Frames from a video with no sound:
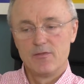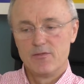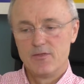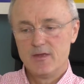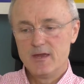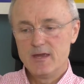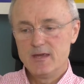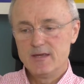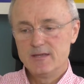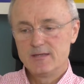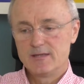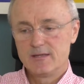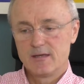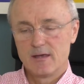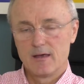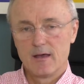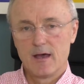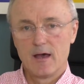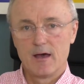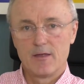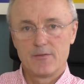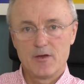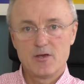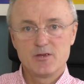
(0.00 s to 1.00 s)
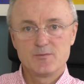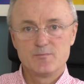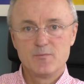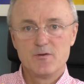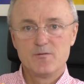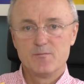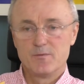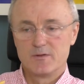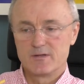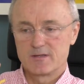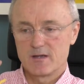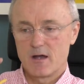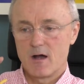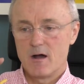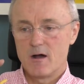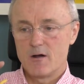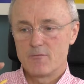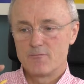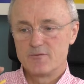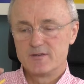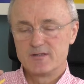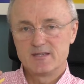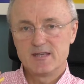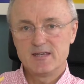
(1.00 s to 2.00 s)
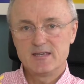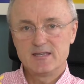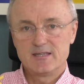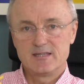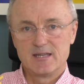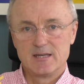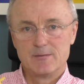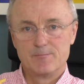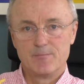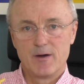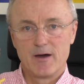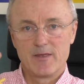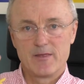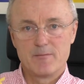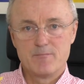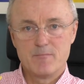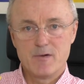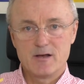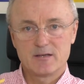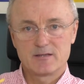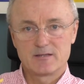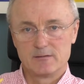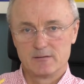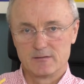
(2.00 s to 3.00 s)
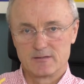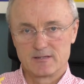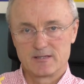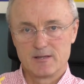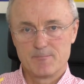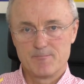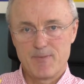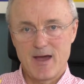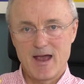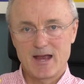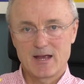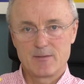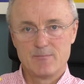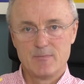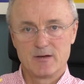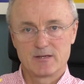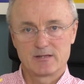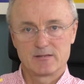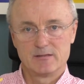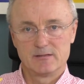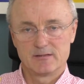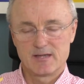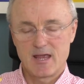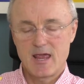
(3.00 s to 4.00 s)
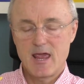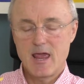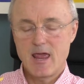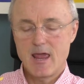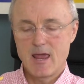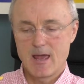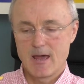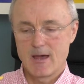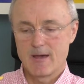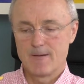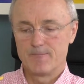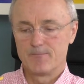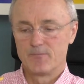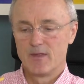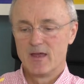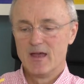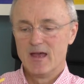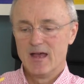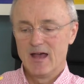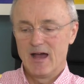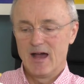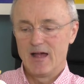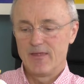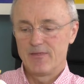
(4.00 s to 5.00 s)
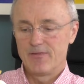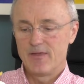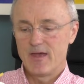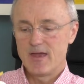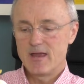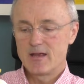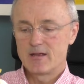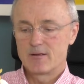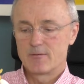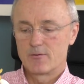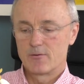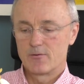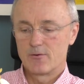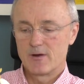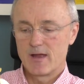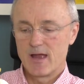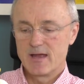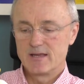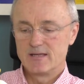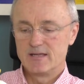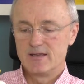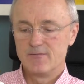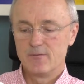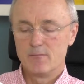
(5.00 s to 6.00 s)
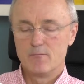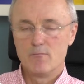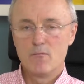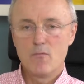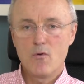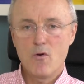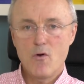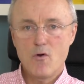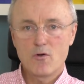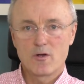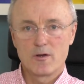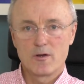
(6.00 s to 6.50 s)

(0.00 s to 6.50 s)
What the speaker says: those movements are resisted by the muscles, the back muscles here, and they create even more